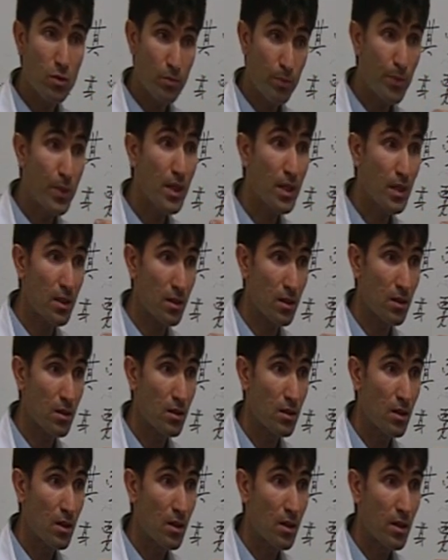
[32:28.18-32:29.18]
peel
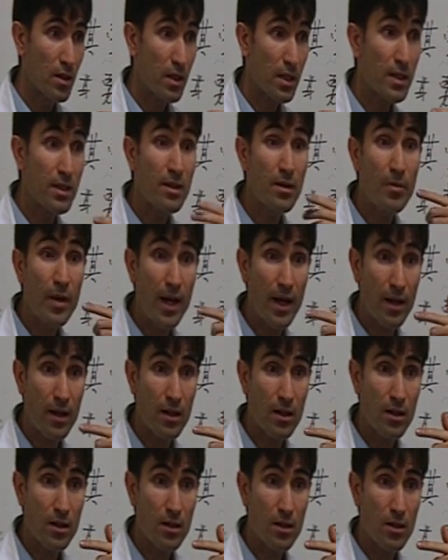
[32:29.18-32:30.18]
in the back,
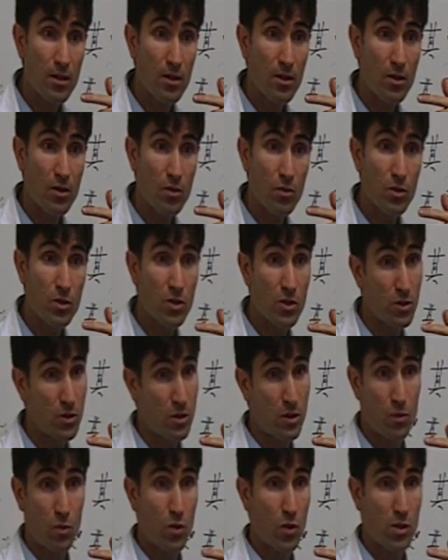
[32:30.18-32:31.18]
which is
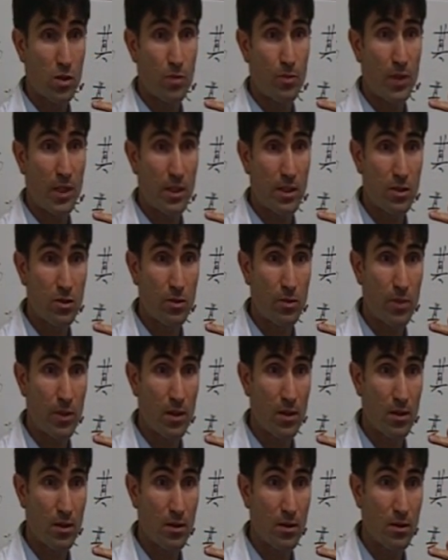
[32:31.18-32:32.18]
the worst place to peel,
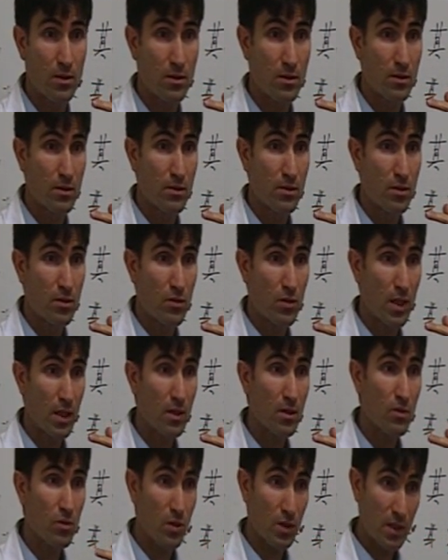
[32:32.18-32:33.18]

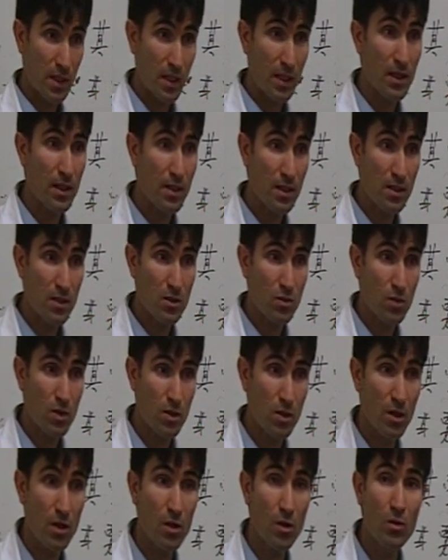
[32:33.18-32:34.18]
right? Where the kidneys, where
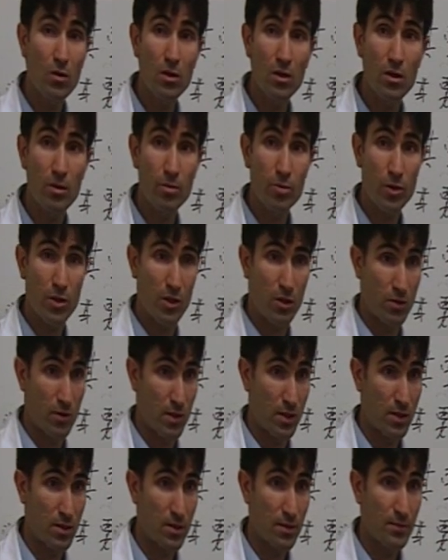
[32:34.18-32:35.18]
the lower burner
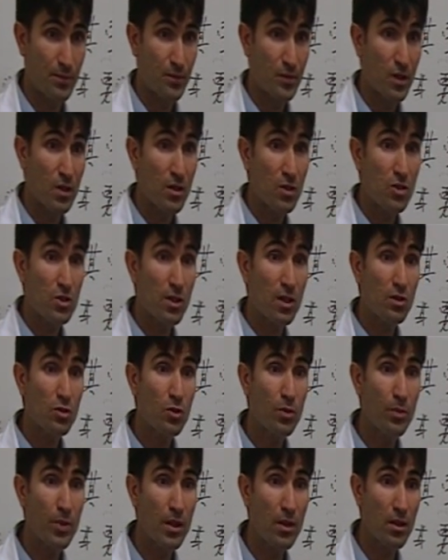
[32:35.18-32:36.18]
is, start to
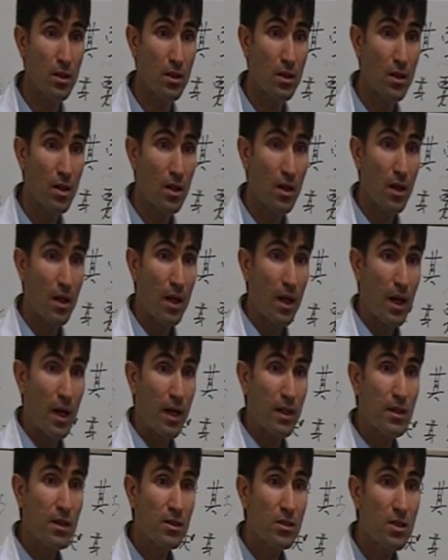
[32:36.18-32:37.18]
peel.
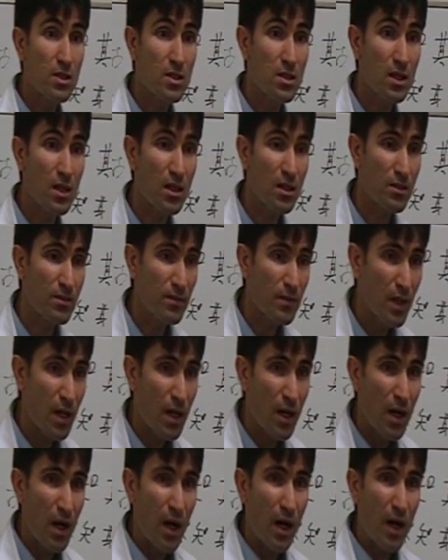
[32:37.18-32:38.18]
And then she said,
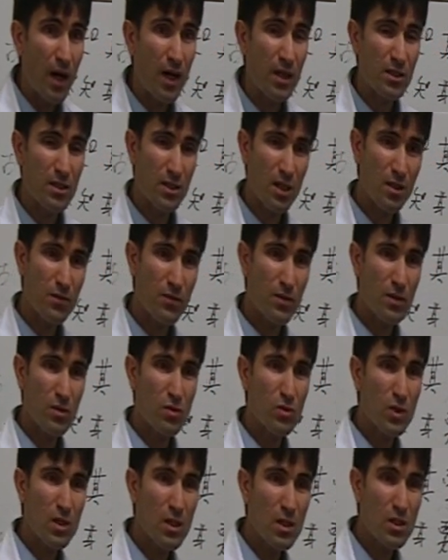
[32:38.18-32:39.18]
I start feel
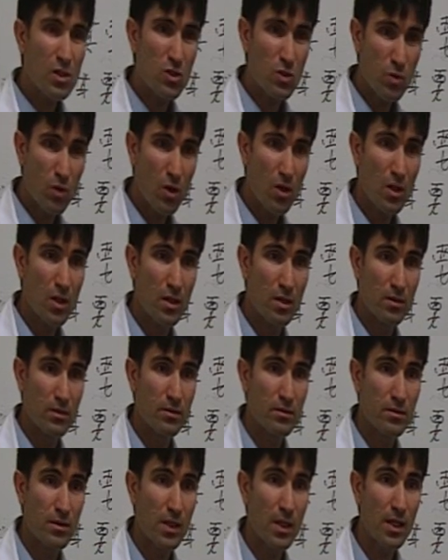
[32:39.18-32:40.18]
really swollen
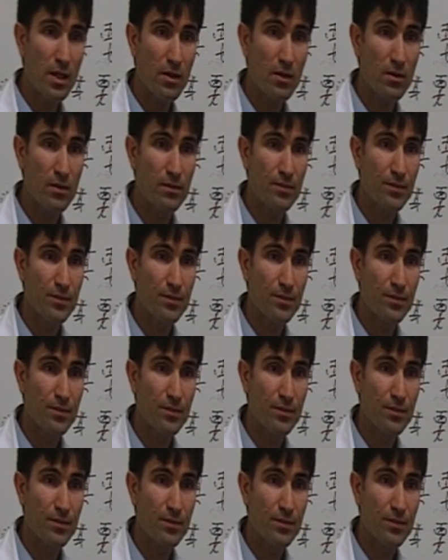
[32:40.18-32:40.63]
here.